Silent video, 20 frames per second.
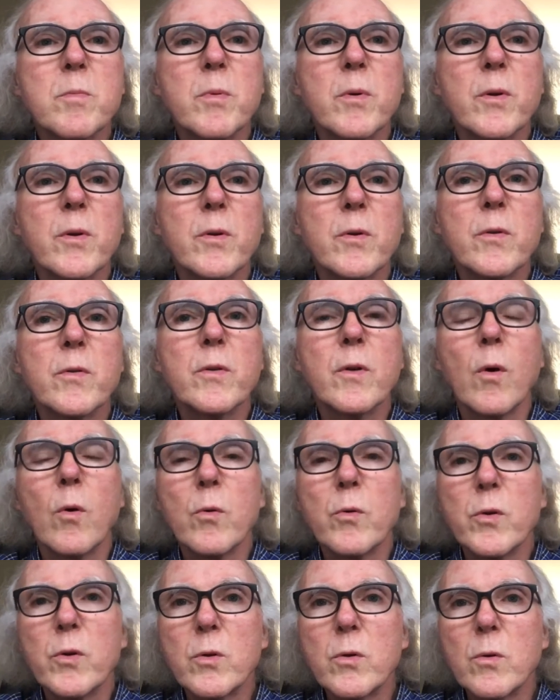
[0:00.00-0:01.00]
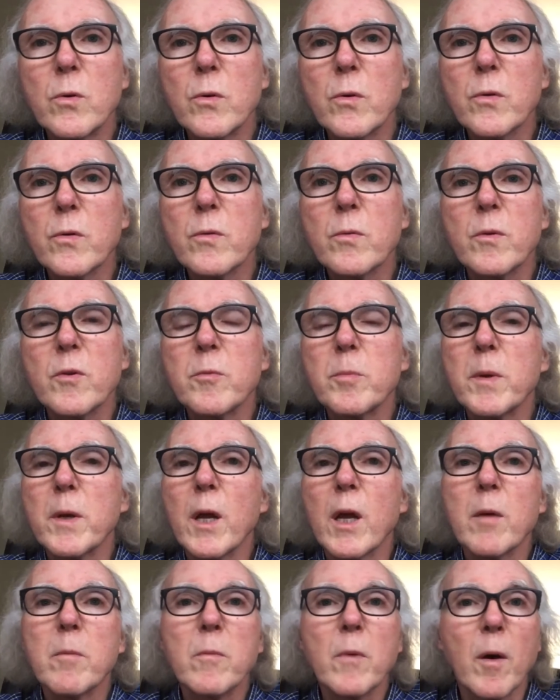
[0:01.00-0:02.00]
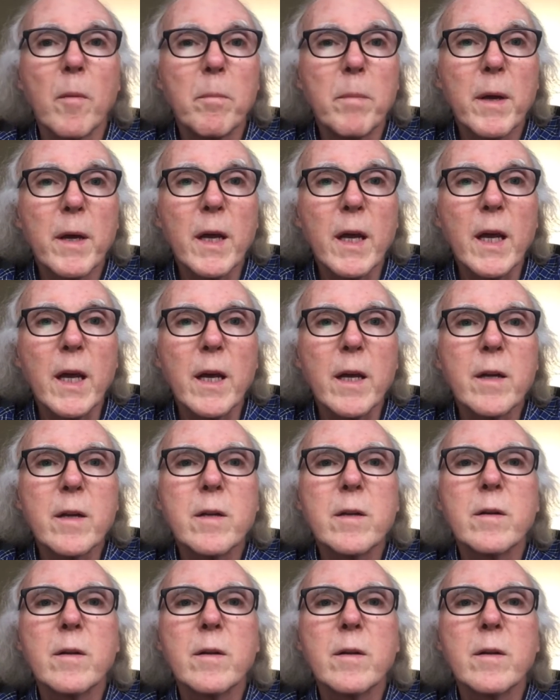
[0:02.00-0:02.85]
produced O'Doul's, which became a big hit,